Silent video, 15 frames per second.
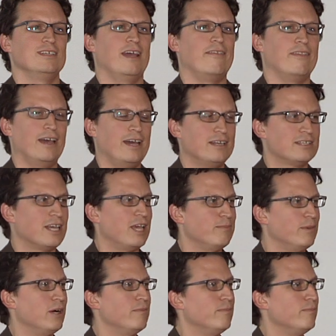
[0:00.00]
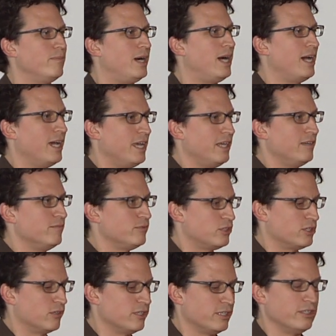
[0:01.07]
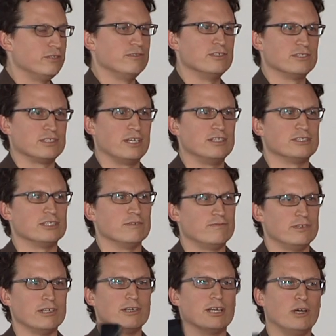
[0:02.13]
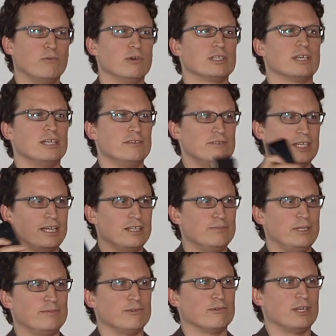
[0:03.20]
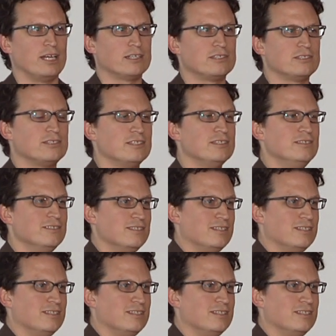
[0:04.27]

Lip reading: And that came up by starting to do the design stuff, figuring out what kind of data people were accessing.